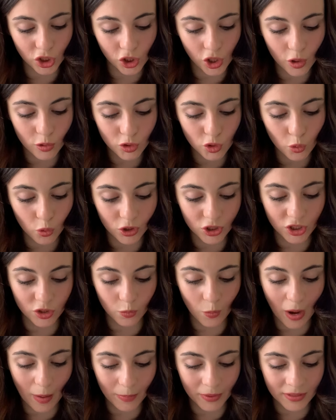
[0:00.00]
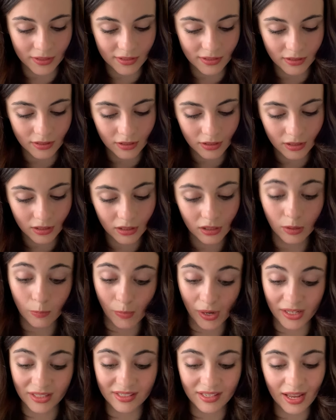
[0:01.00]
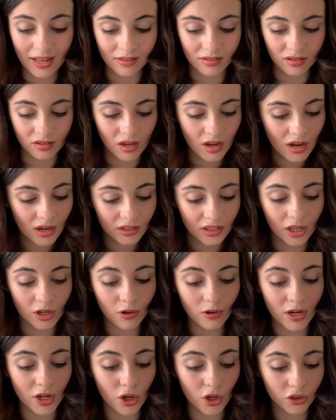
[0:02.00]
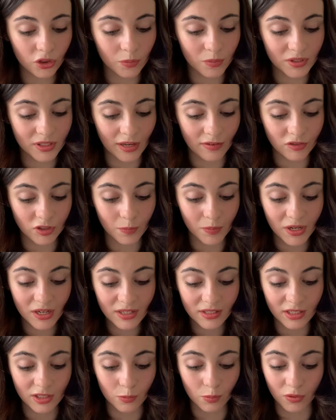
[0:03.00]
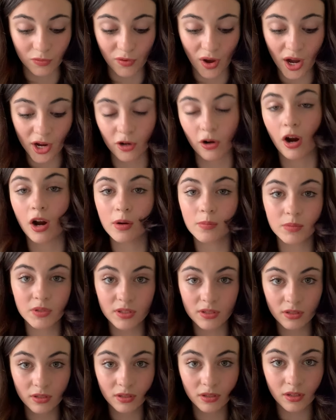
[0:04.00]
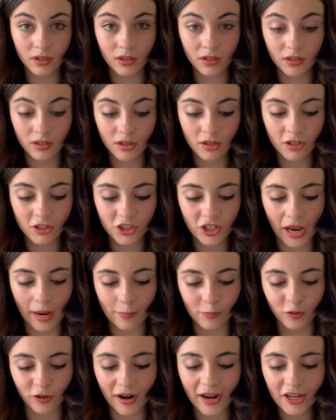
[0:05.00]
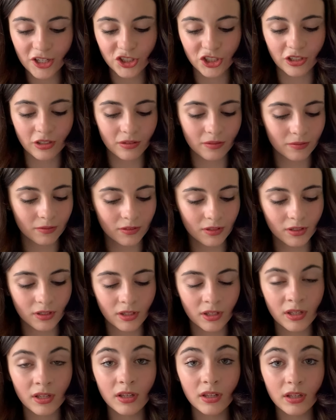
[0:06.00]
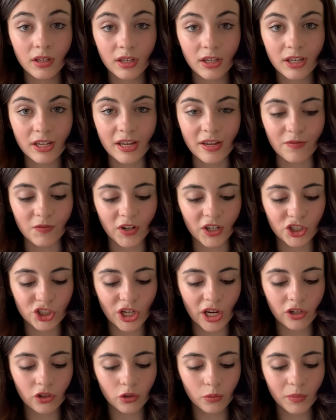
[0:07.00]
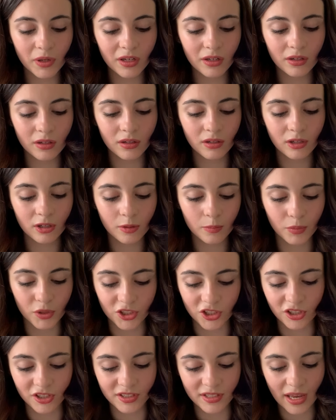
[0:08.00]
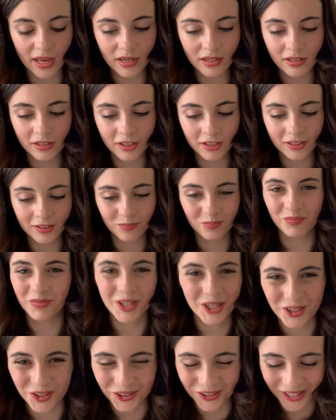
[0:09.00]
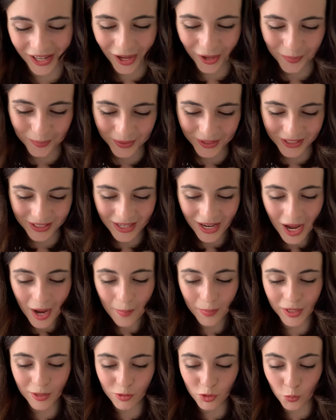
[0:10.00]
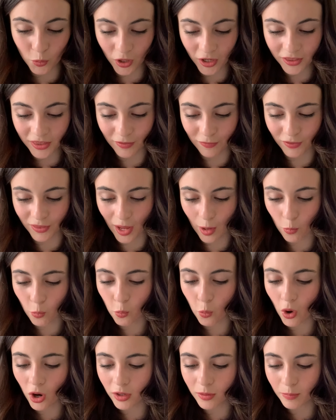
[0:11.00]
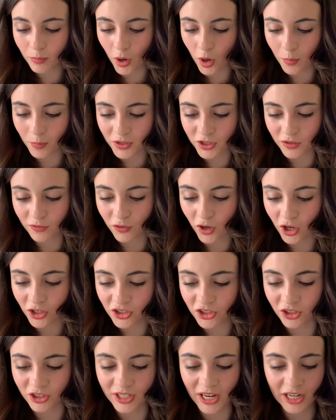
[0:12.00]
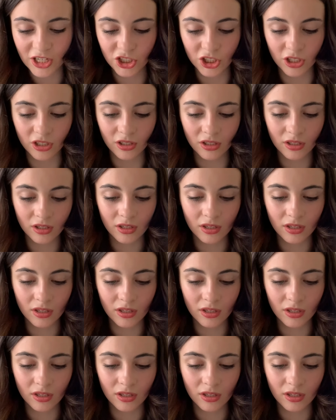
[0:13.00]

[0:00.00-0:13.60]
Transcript: to close quarters weapons. It made sense. They'd only cut themselves to pieces with firearms. Time for action. Evening, gentlemen, Butler said. He couldn't help it, but it was worth it for that one moment of concertation.